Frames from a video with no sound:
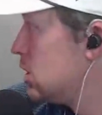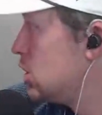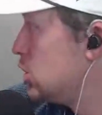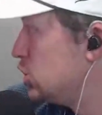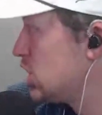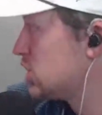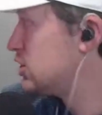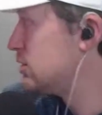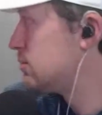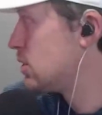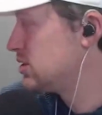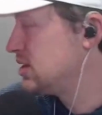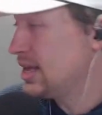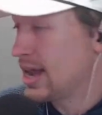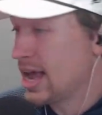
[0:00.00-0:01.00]
Justin
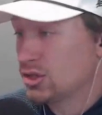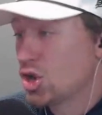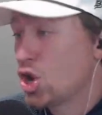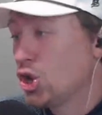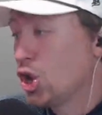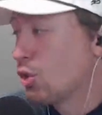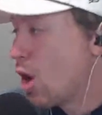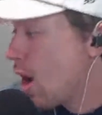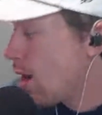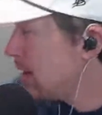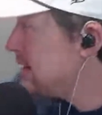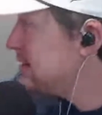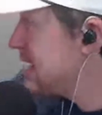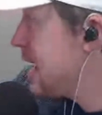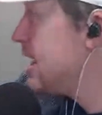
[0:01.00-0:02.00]
Martinez. You're
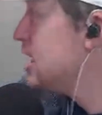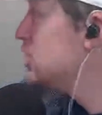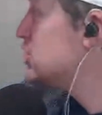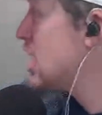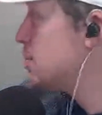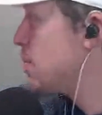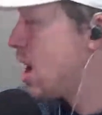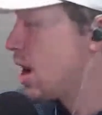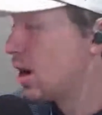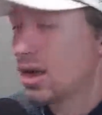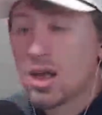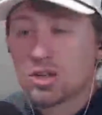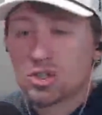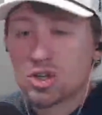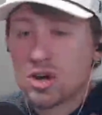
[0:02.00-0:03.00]
already down A.J. Puck,
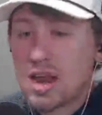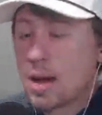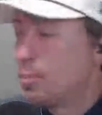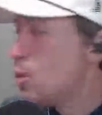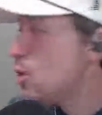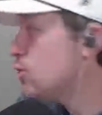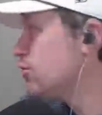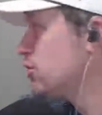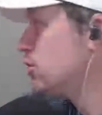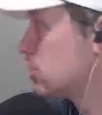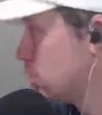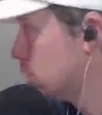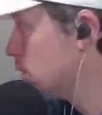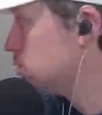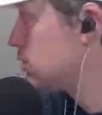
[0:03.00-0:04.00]
so you're down both of your
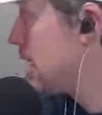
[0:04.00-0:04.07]
closer